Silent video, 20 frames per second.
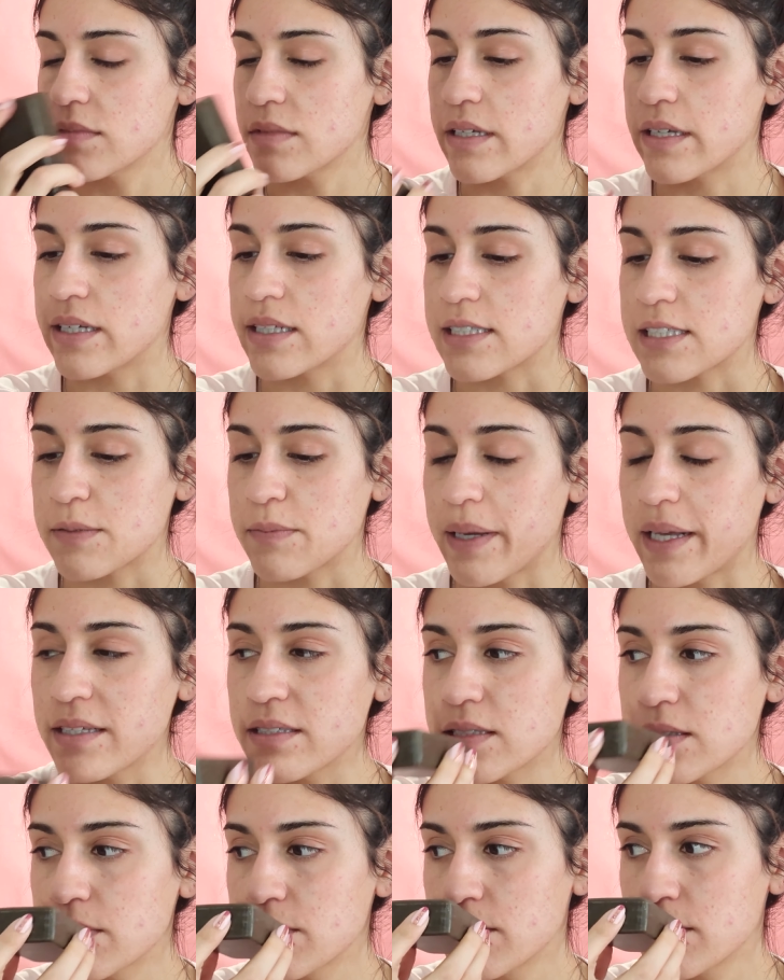It
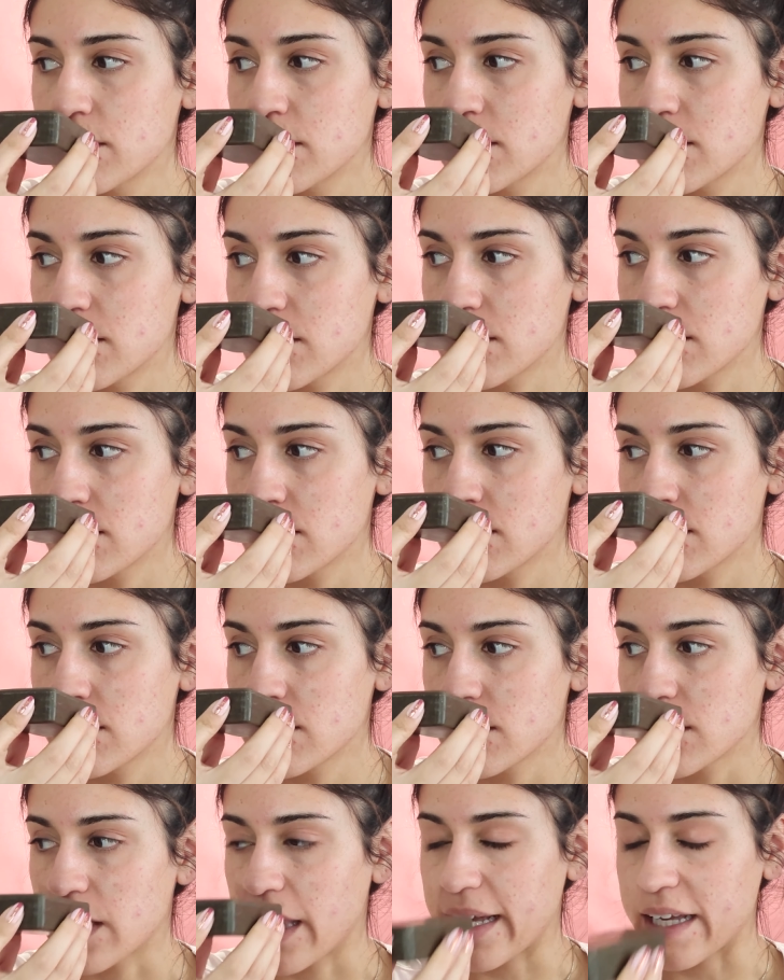smells
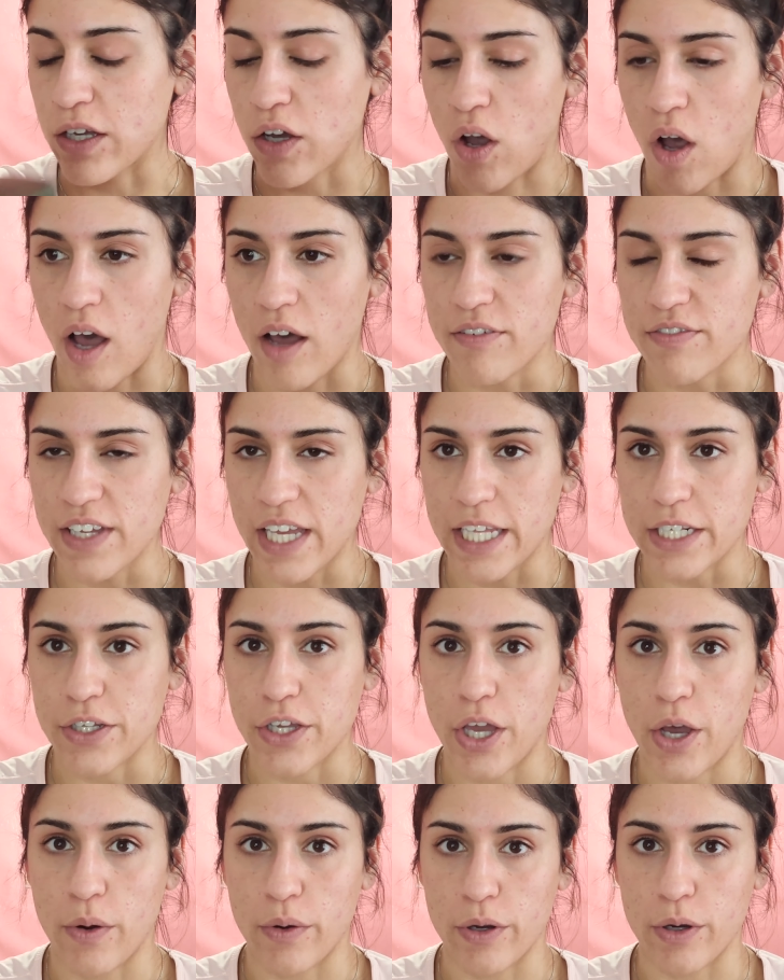like coffee and
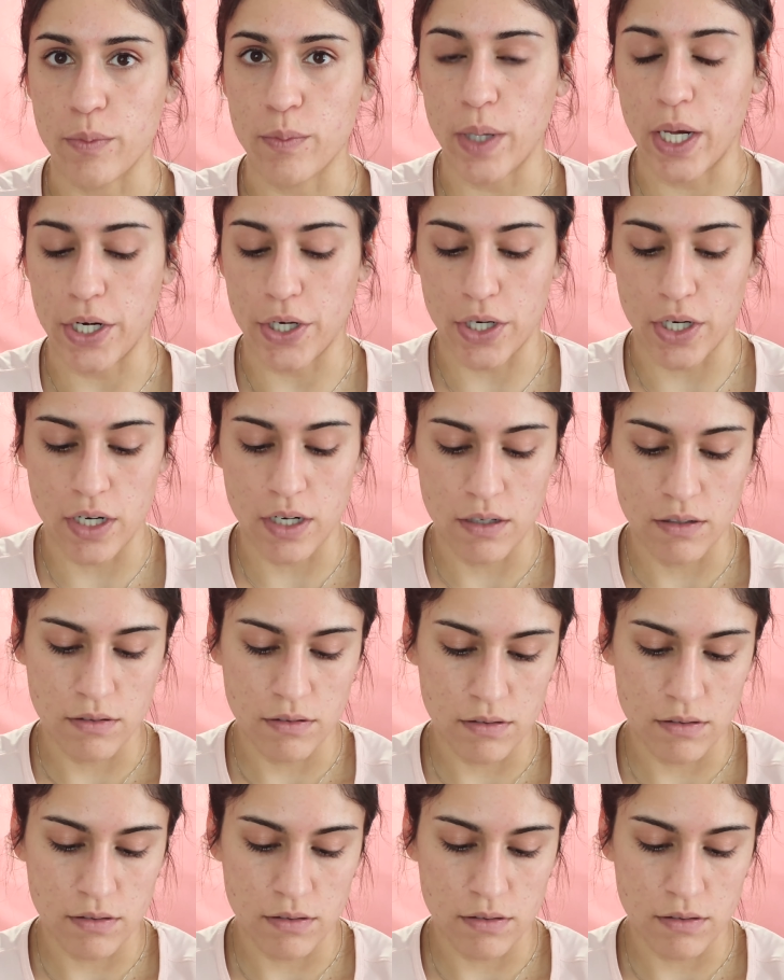cocoa butter.